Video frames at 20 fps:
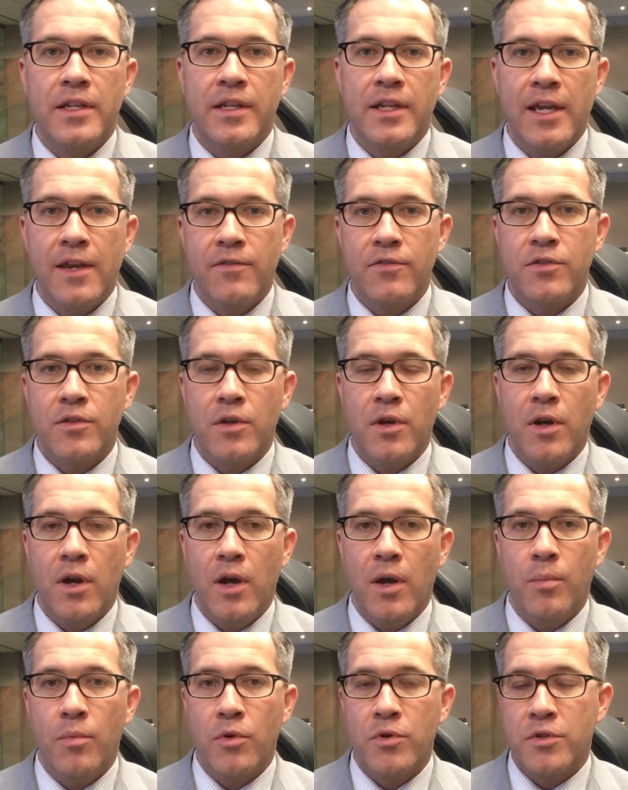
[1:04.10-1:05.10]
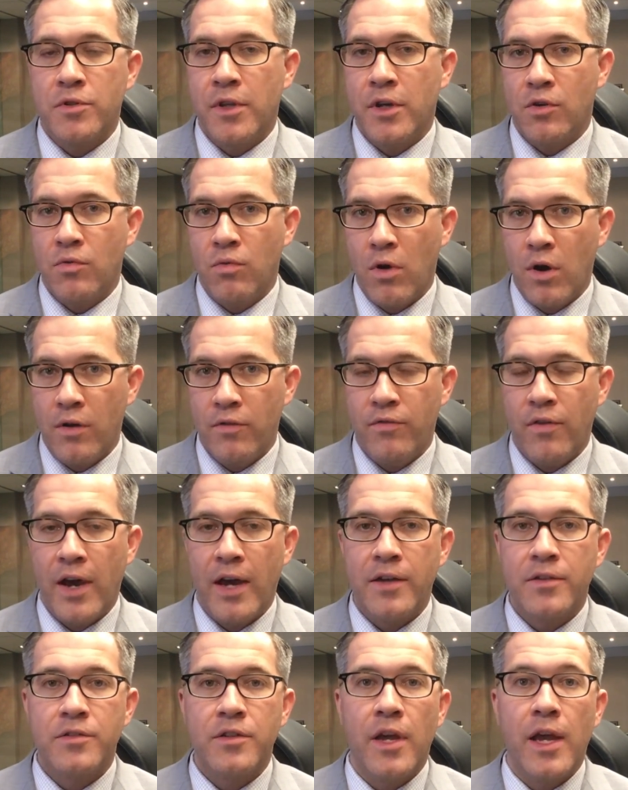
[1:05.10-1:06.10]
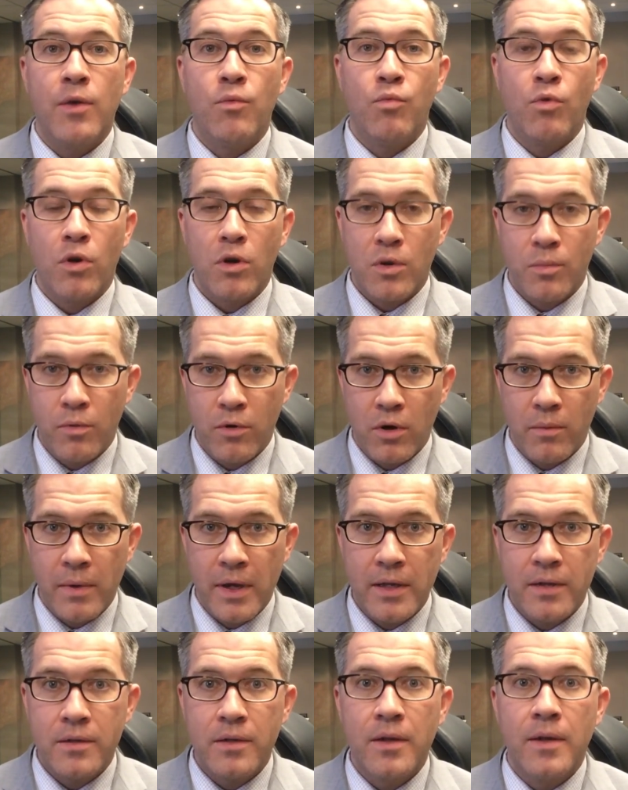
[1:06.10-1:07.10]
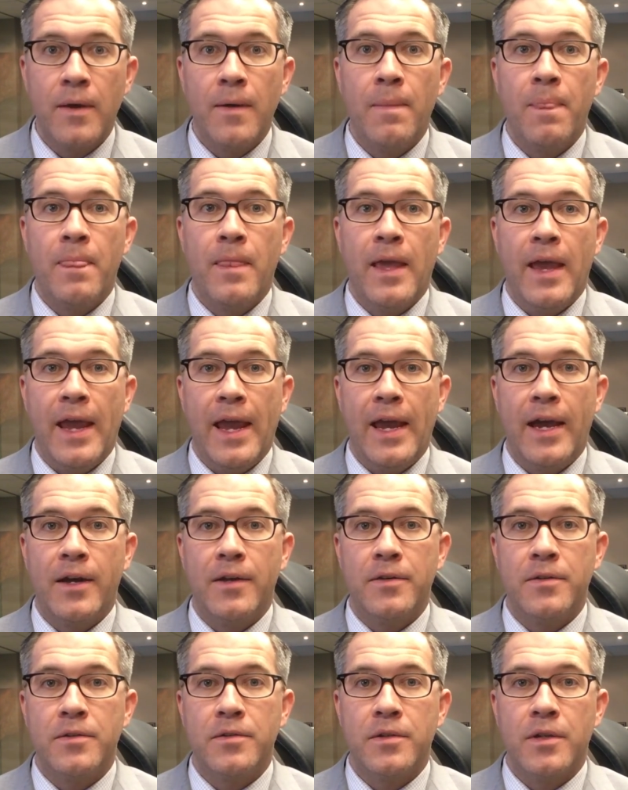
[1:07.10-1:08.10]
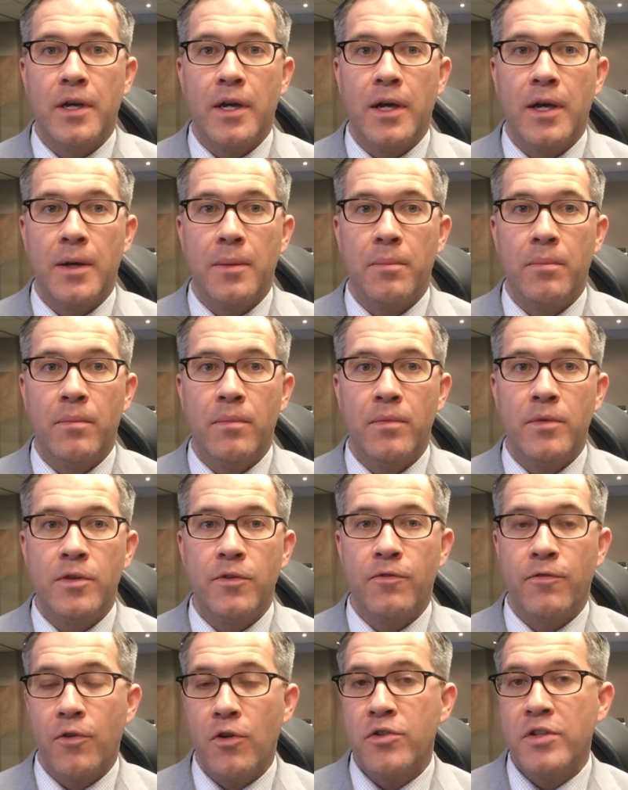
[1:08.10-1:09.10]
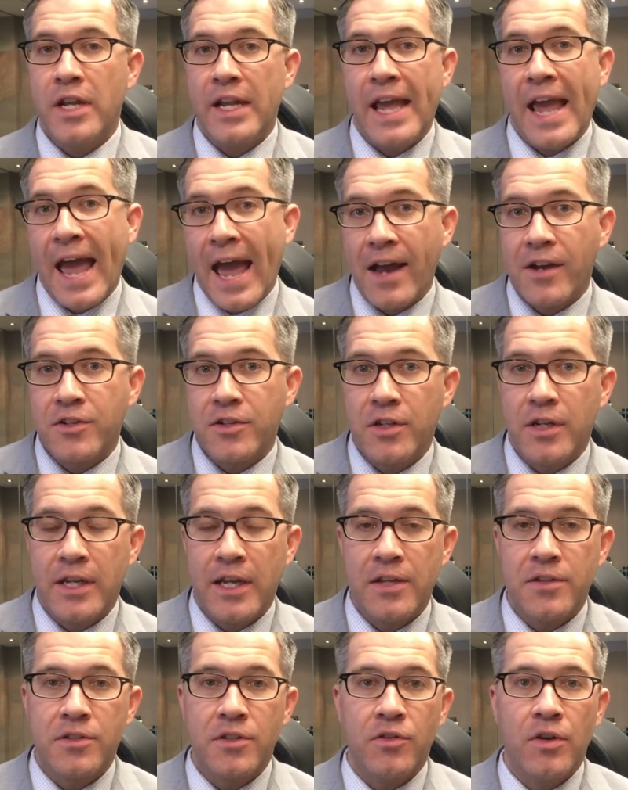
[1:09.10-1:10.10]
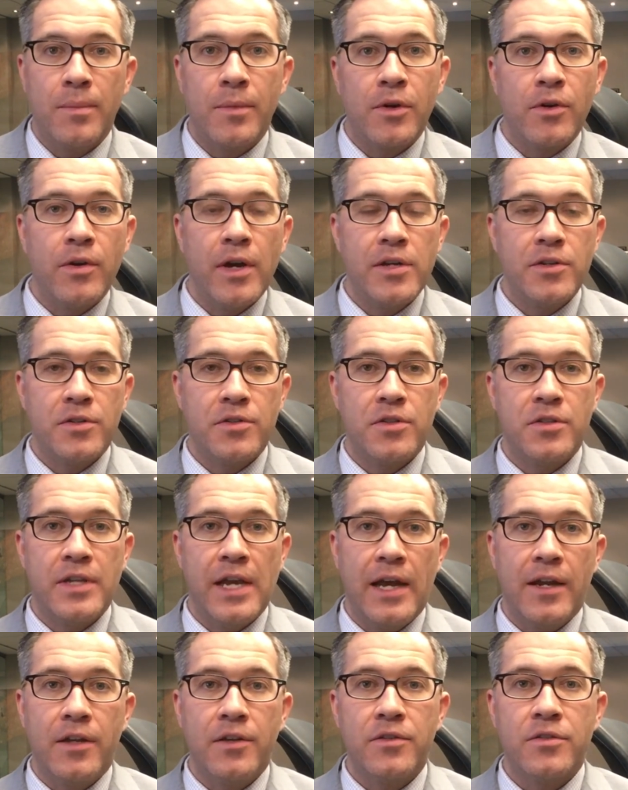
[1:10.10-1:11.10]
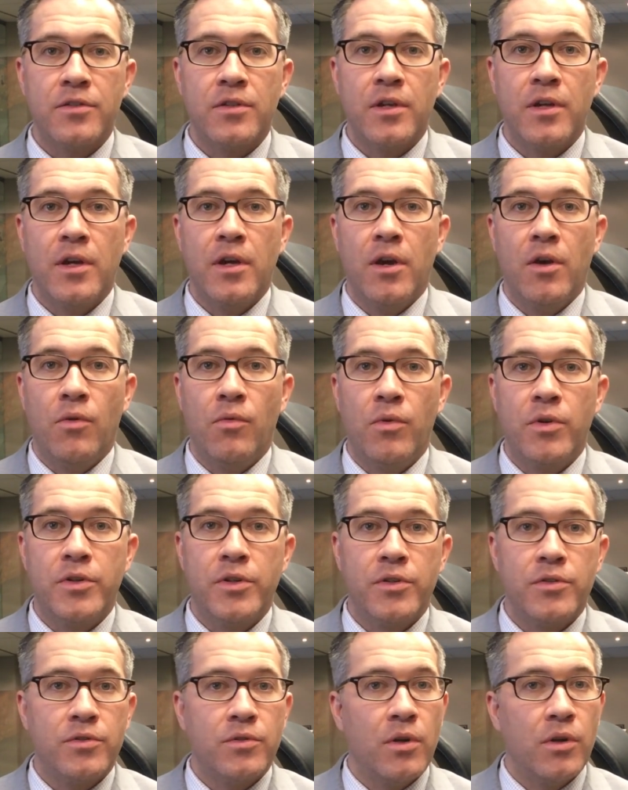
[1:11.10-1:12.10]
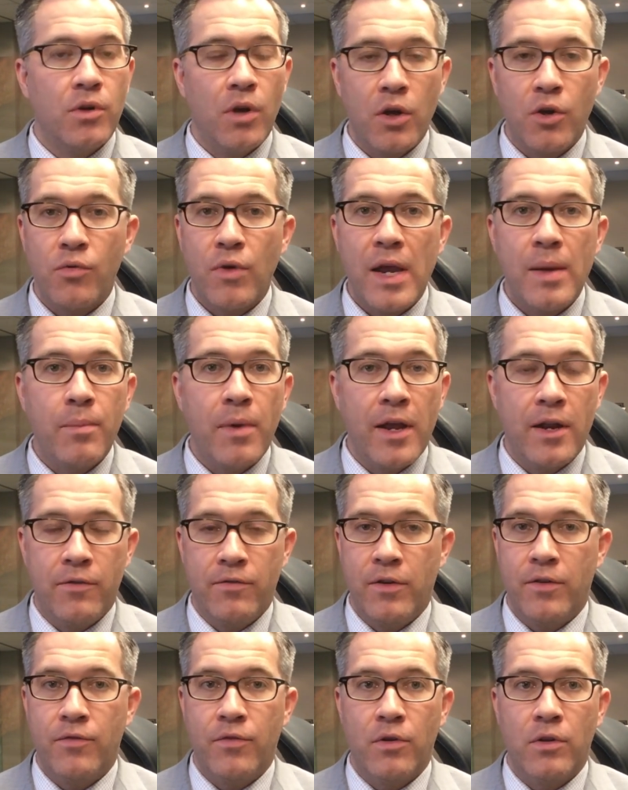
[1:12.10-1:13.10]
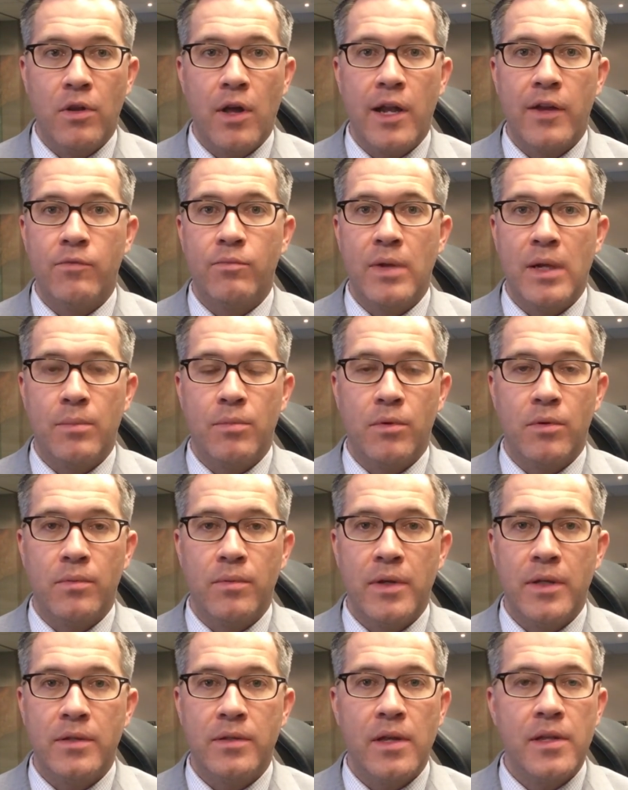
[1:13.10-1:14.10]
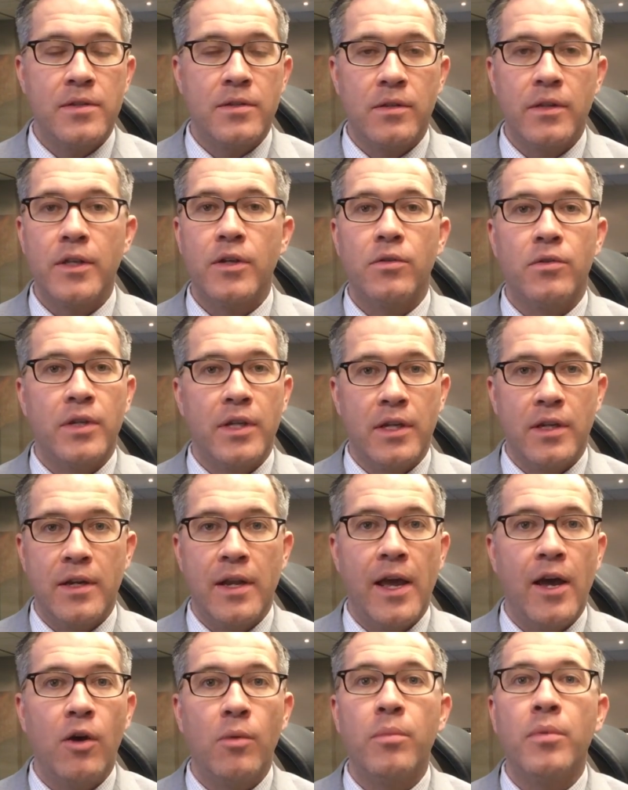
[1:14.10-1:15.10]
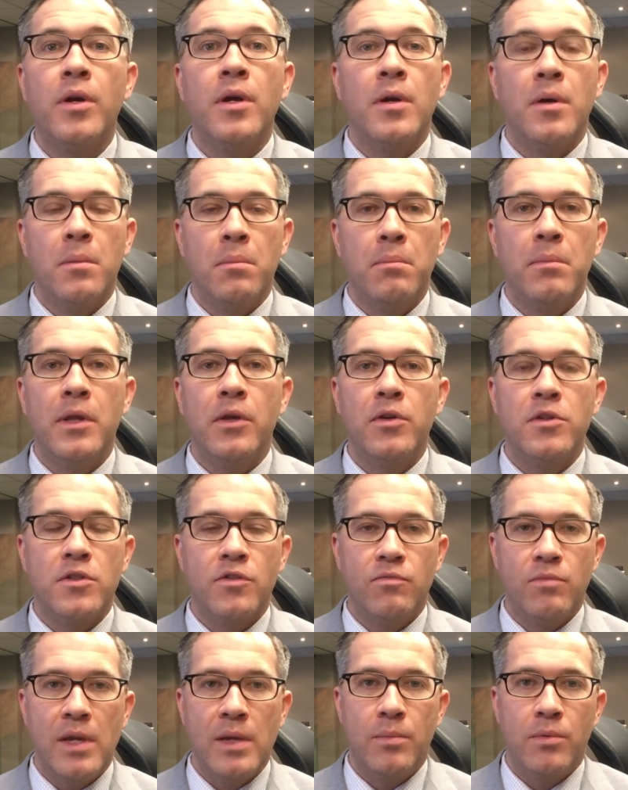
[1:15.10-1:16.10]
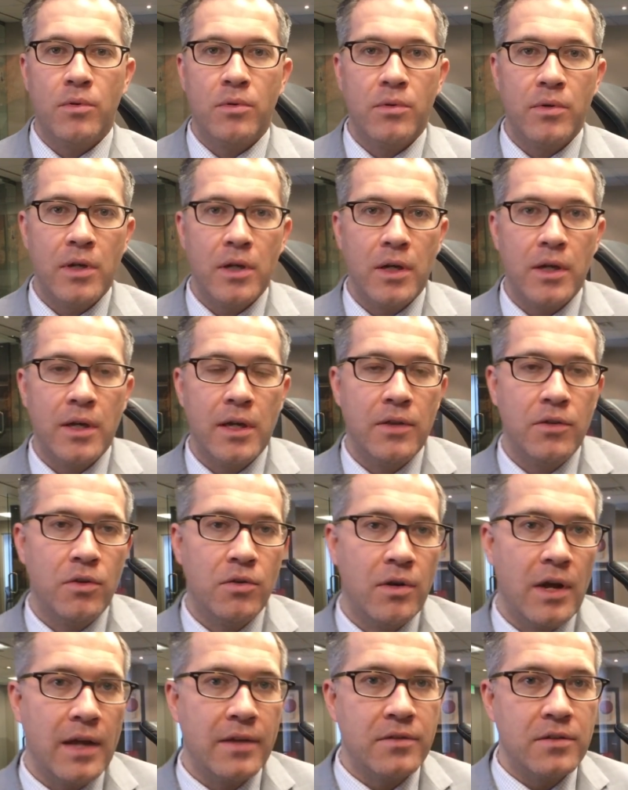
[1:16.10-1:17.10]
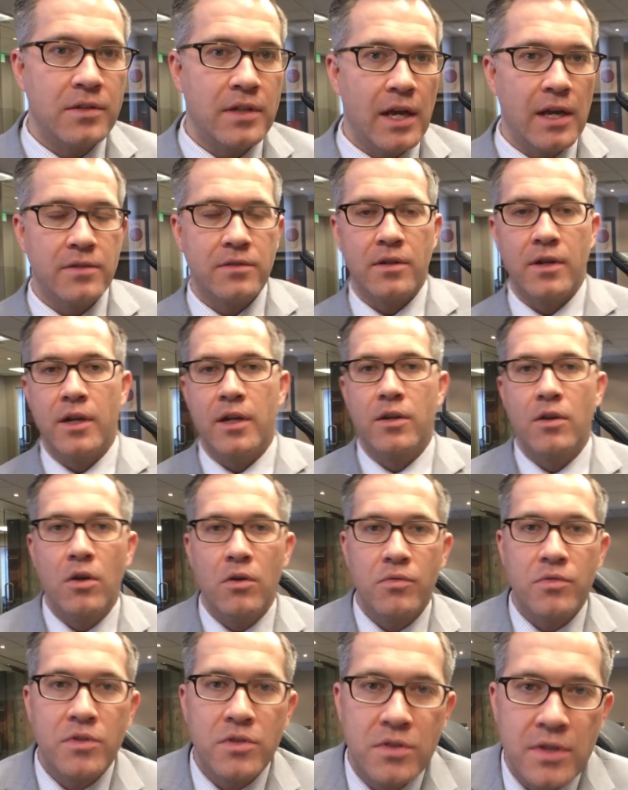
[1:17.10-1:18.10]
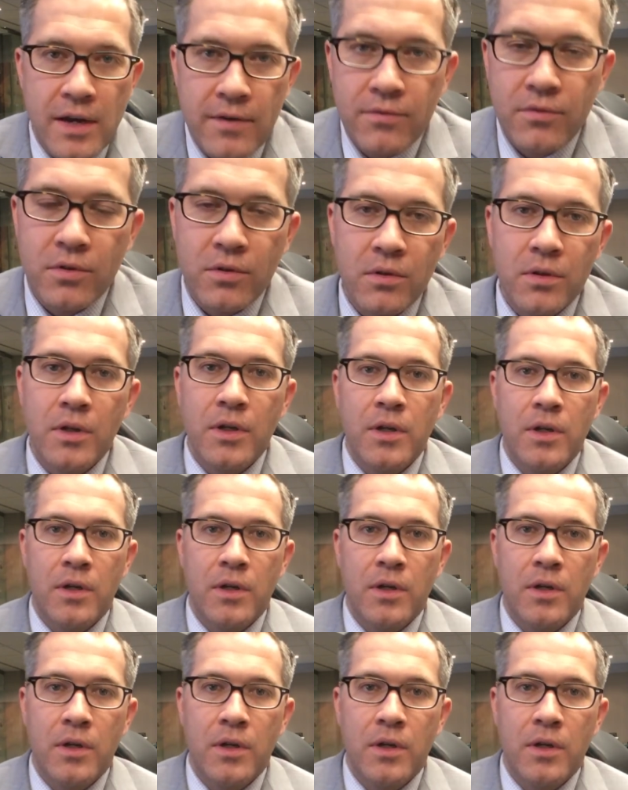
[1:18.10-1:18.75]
it gives a person that qualifies a work permit and defers any action against their immigration status, which is a great benefit for a lot of people. It's literally can help millions of people in the United States, and I know several